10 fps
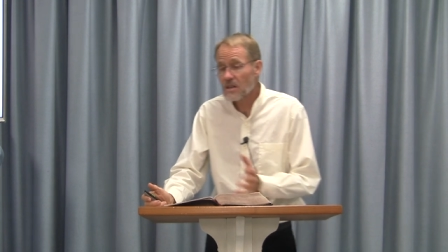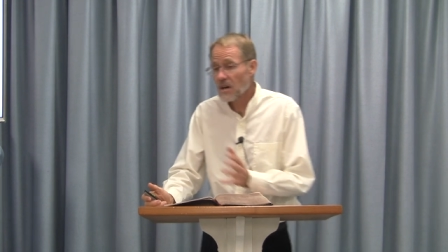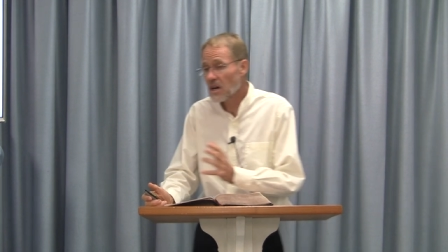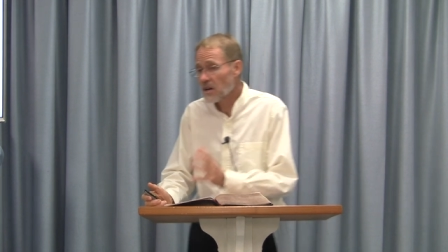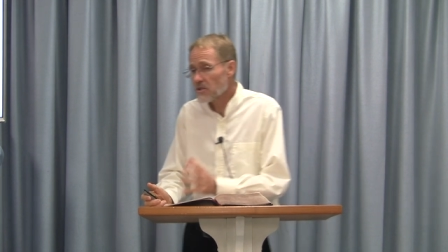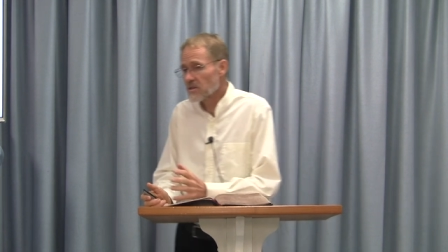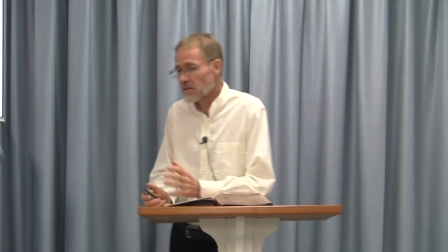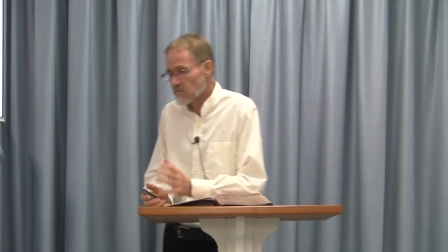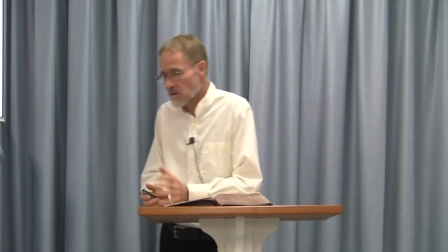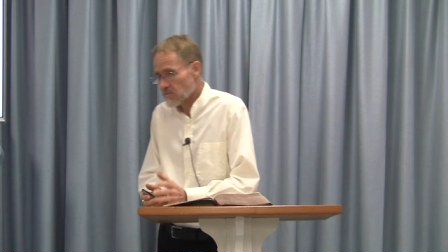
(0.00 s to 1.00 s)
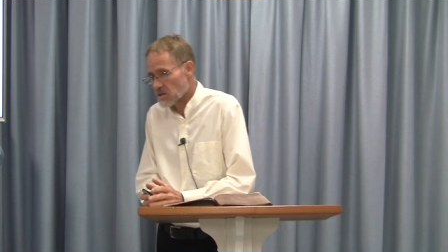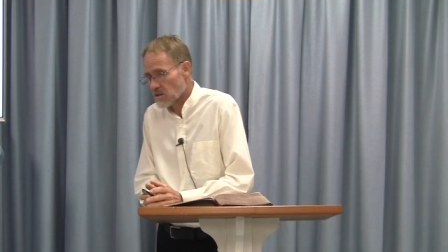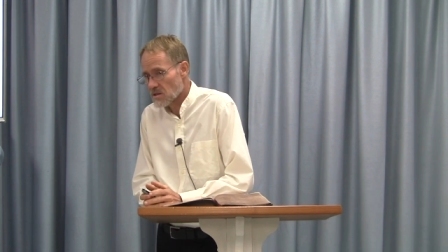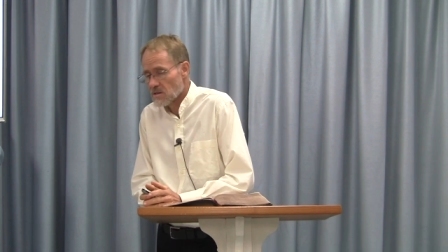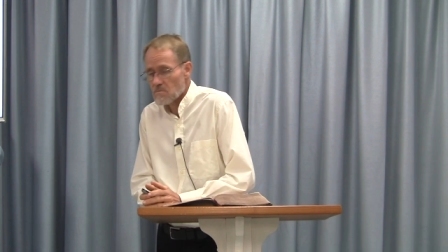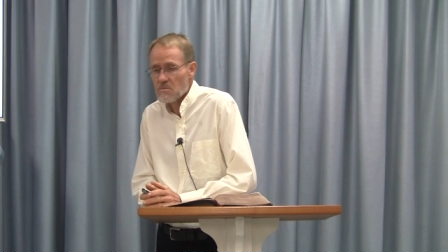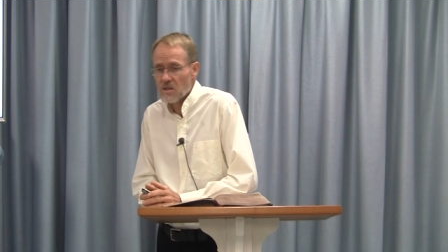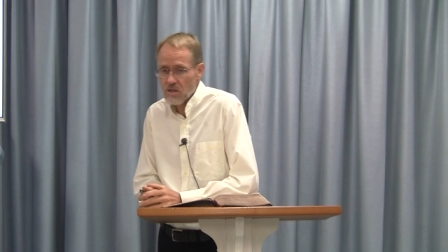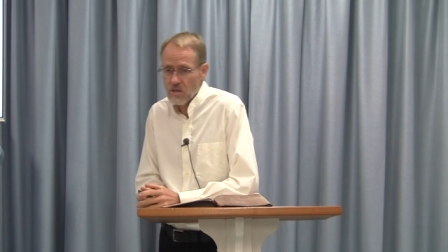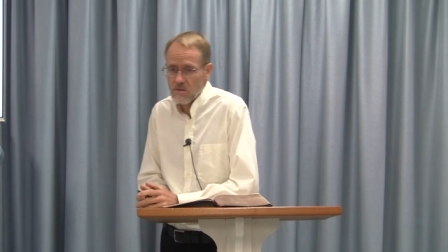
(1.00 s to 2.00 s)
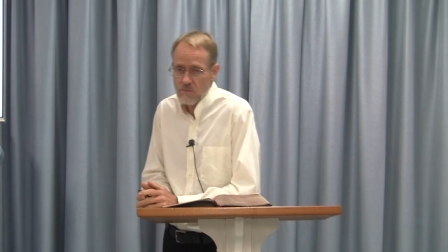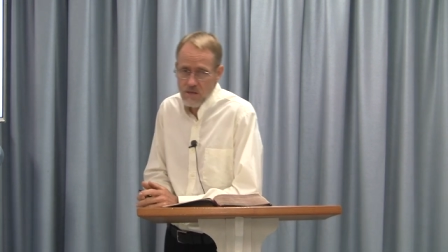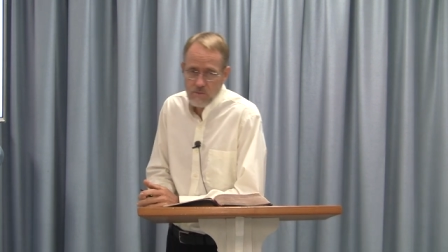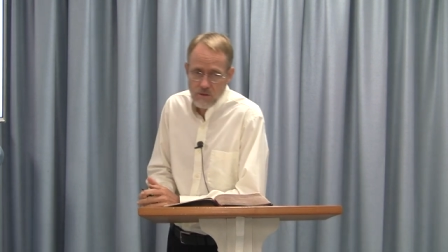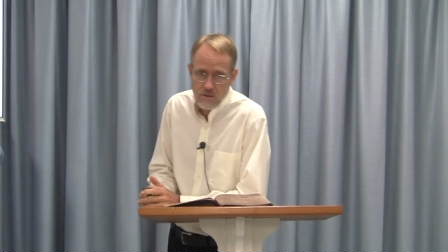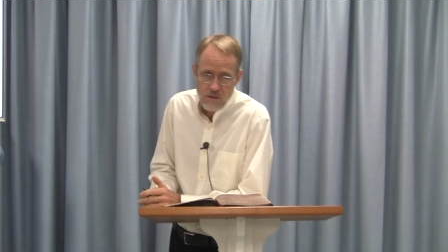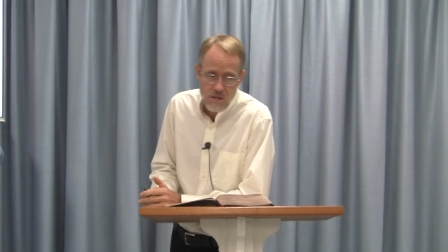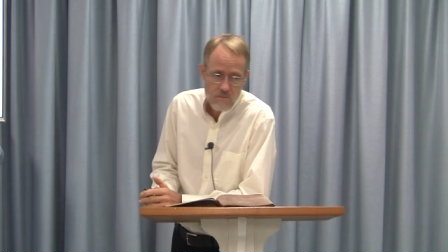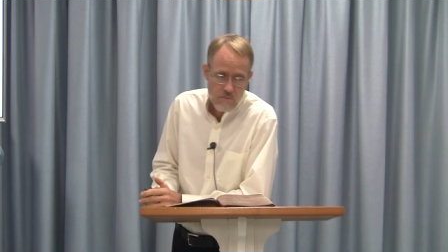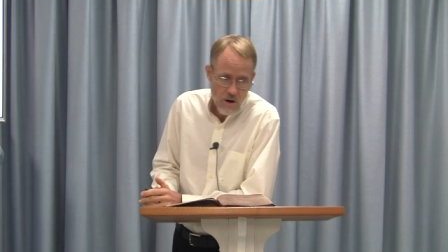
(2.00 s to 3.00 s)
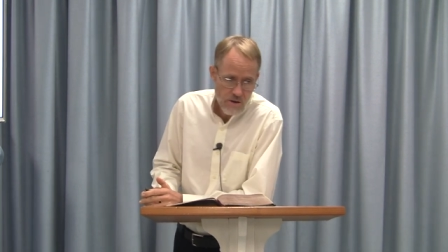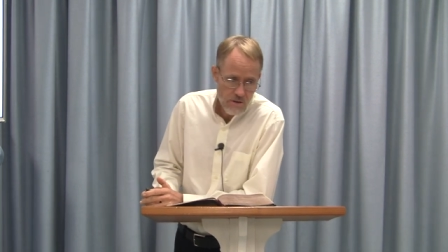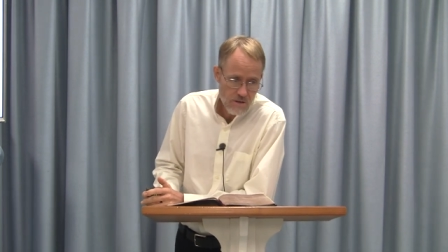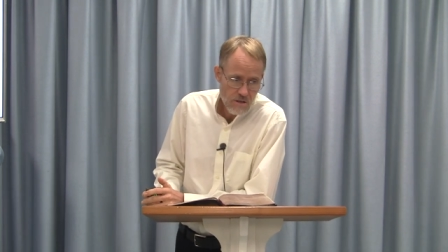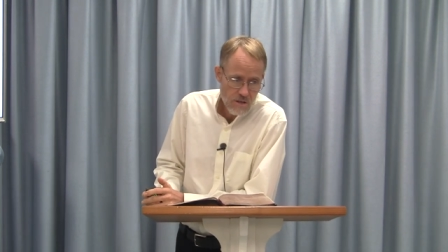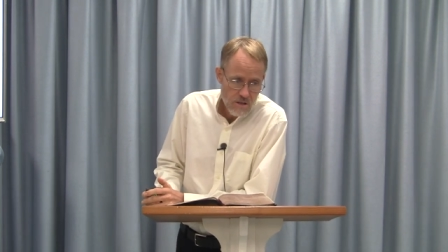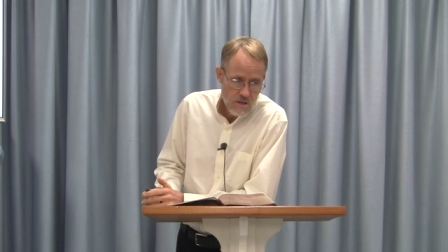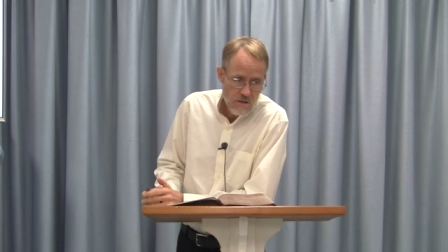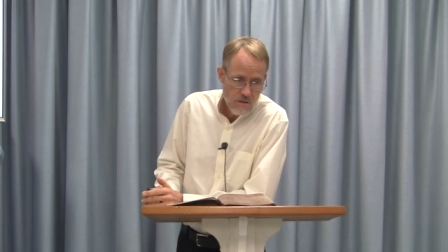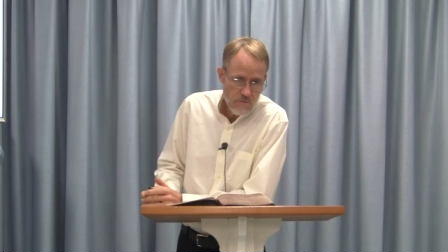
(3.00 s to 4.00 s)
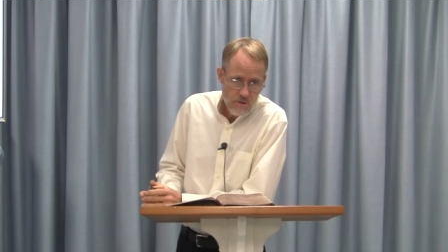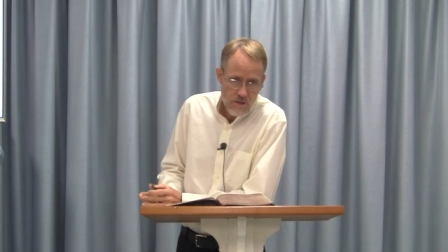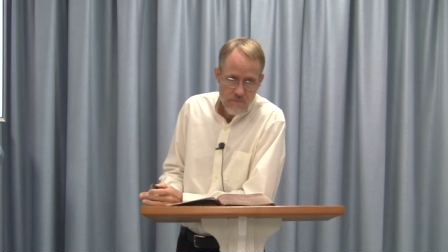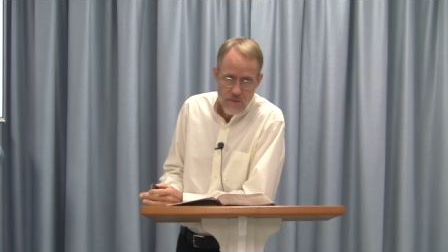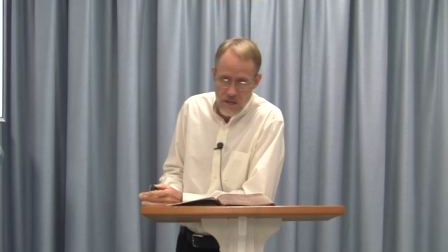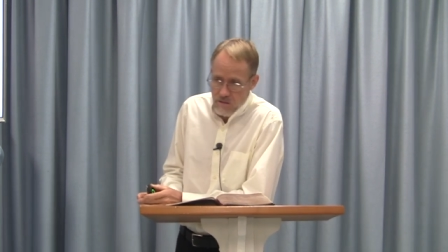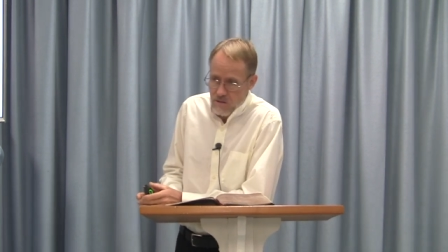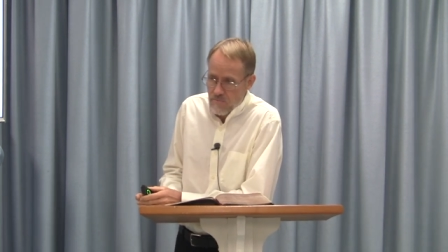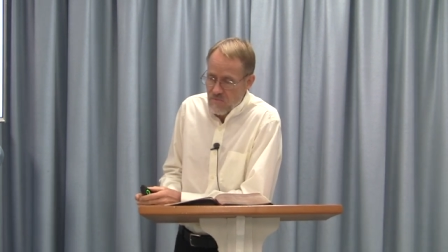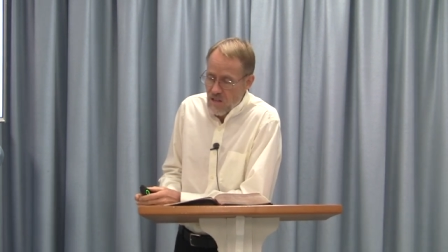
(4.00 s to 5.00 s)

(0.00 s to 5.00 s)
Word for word: and 150 million people martyred for their faith.